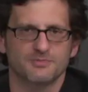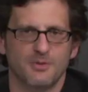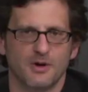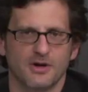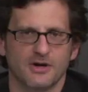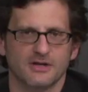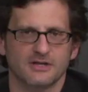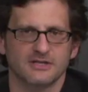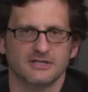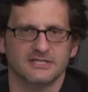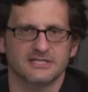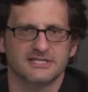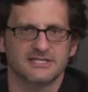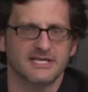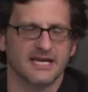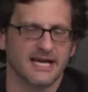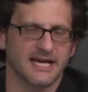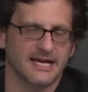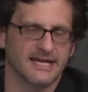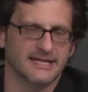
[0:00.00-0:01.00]
Barkley
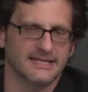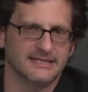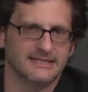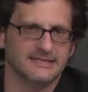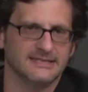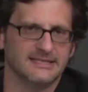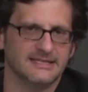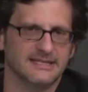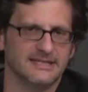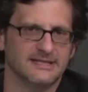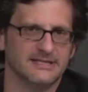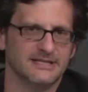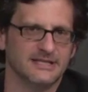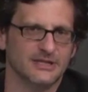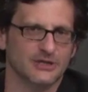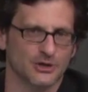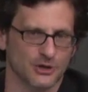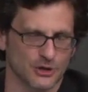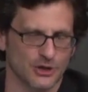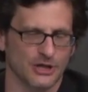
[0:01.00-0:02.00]
said in
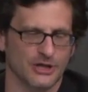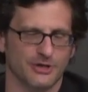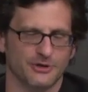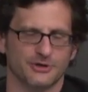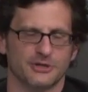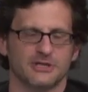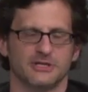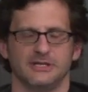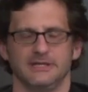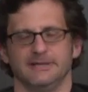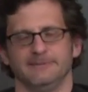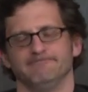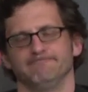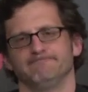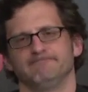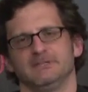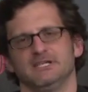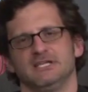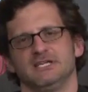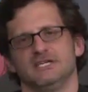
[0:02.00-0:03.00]
the earlier clip,
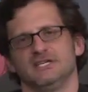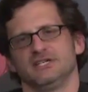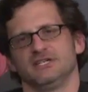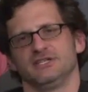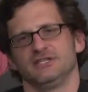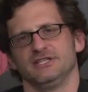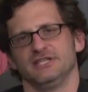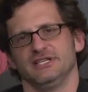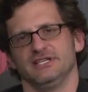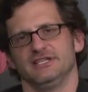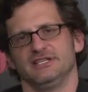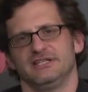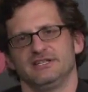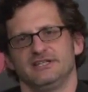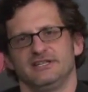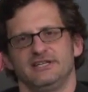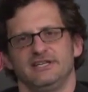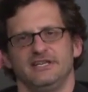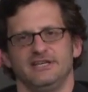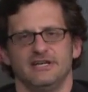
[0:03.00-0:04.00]
that
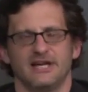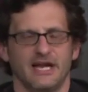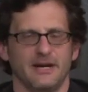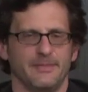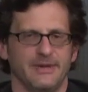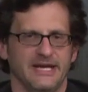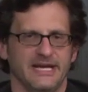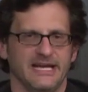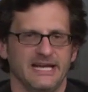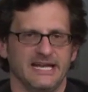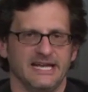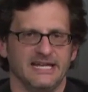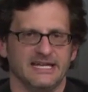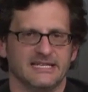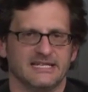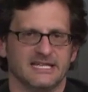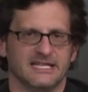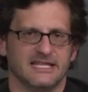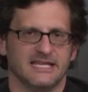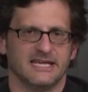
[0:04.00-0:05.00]
you got to be an
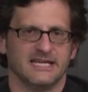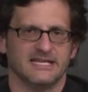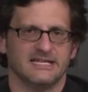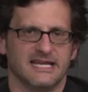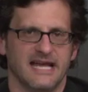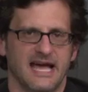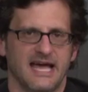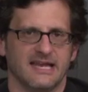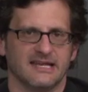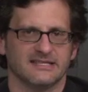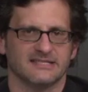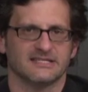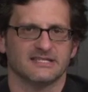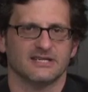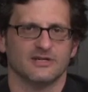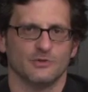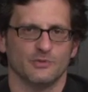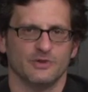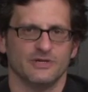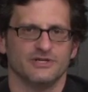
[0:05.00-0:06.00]
idiot to think Dallas
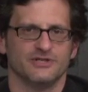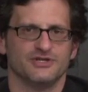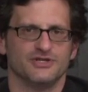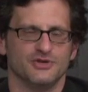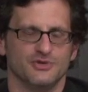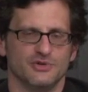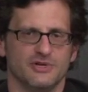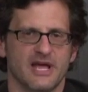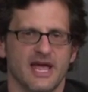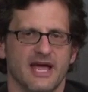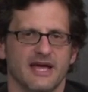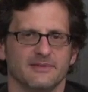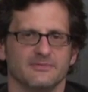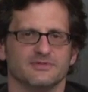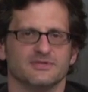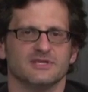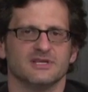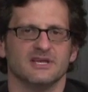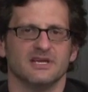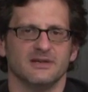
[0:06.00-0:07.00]
can win two
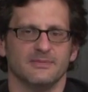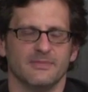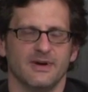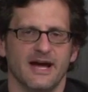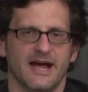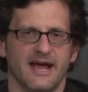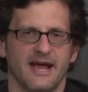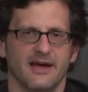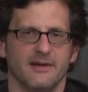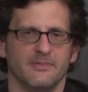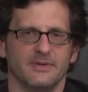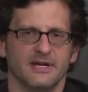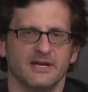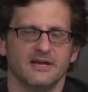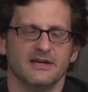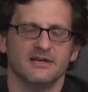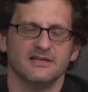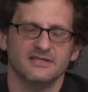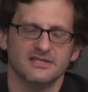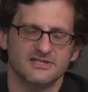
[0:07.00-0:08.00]
games in Miami.
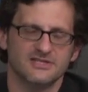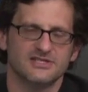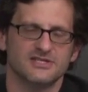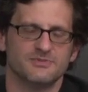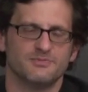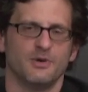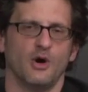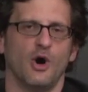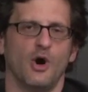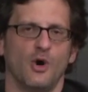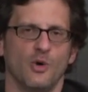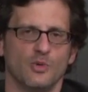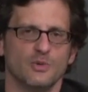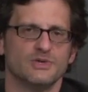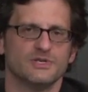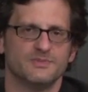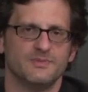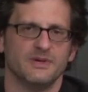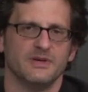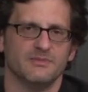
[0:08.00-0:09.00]
And this has
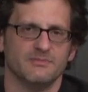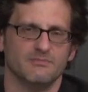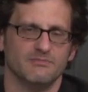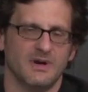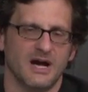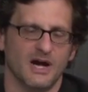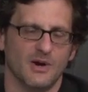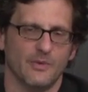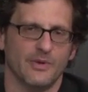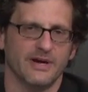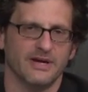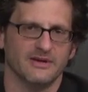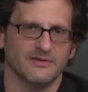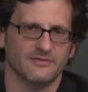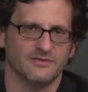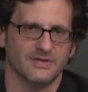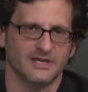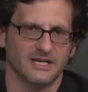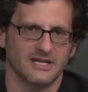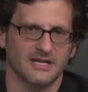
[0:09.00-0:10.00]
always been my way
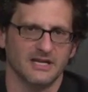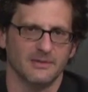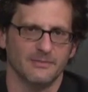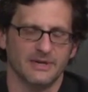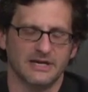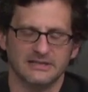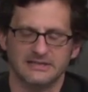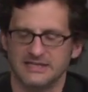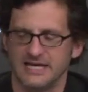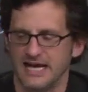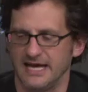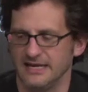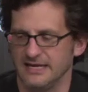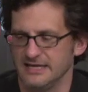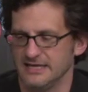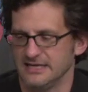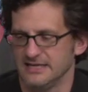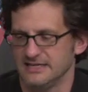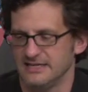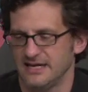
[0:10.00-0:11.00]
of thinking about that.
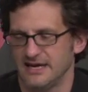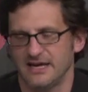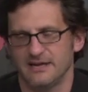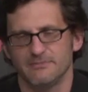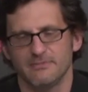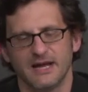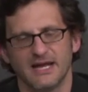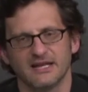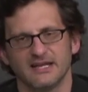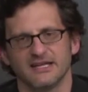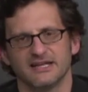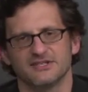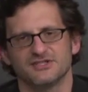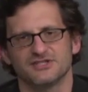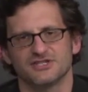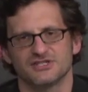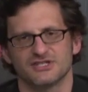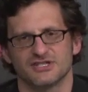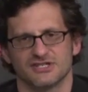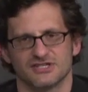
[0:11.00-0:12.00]
And mainly it's
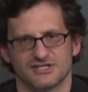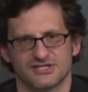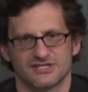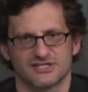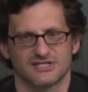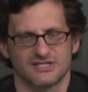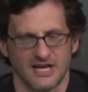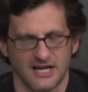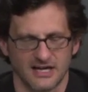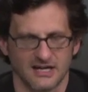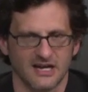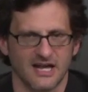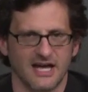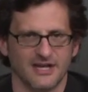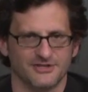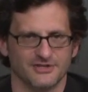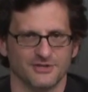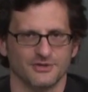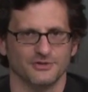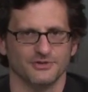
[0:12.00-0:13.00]
just a
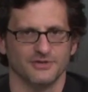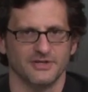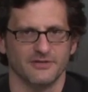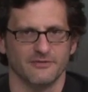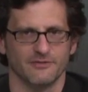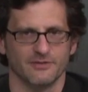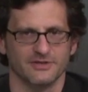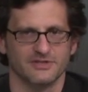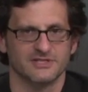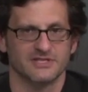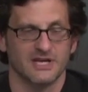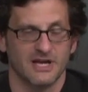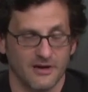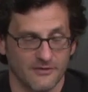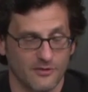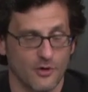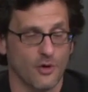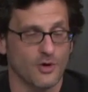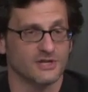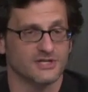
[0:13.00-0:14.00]
psychological difference.
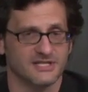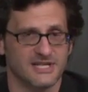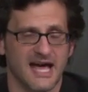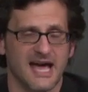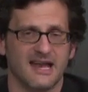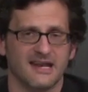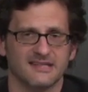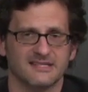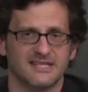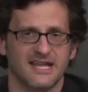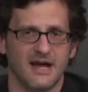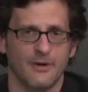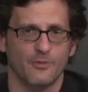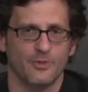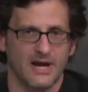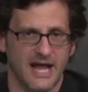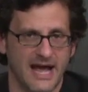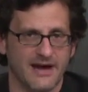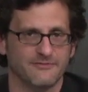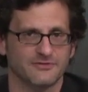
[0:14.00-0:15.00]
Of course, Dallas
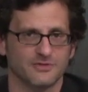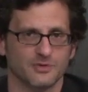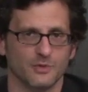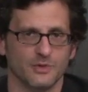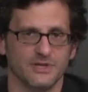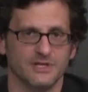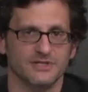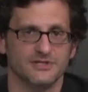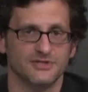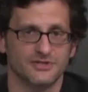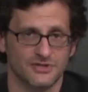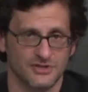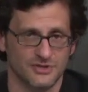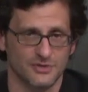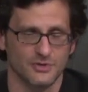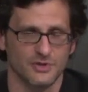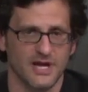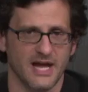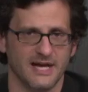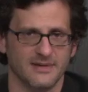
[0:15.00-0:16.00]
would have to win
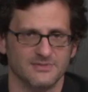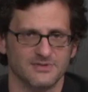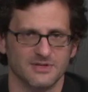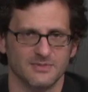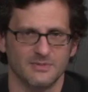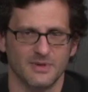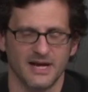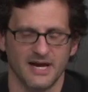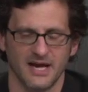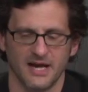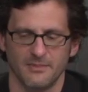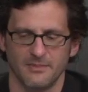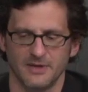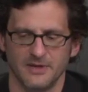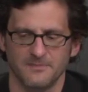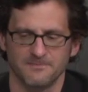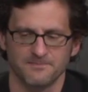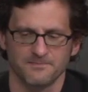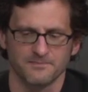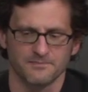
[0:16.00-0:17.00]
two games in
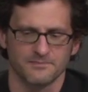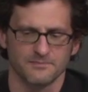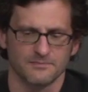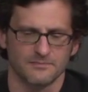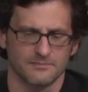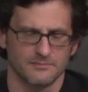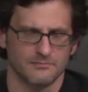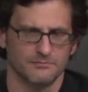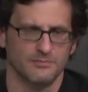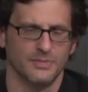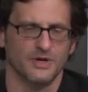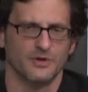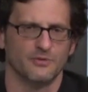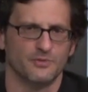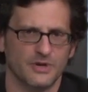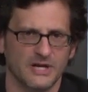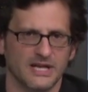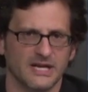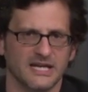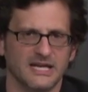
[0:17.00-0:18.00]
Miami. But
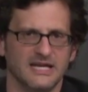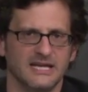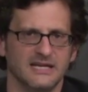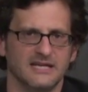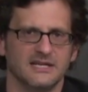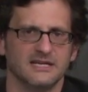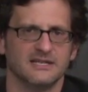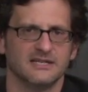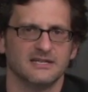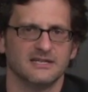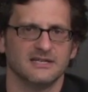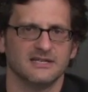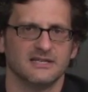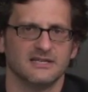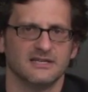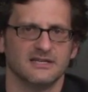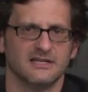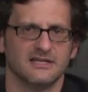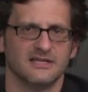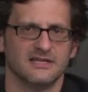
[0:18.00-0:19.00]
really,
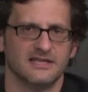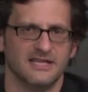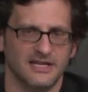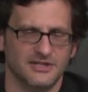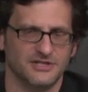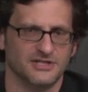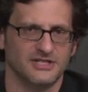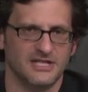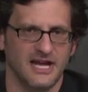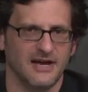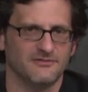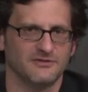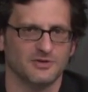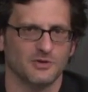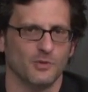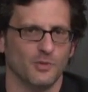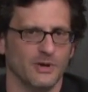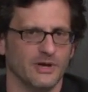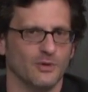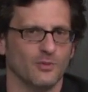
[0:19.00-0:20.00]
they just have
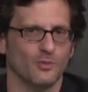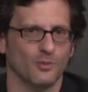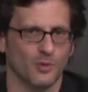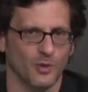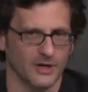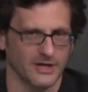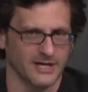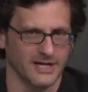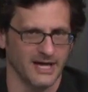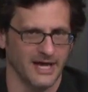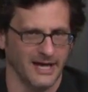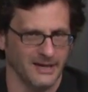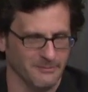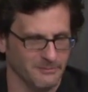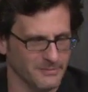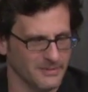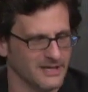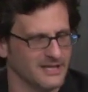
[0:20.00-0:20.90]
to win one game.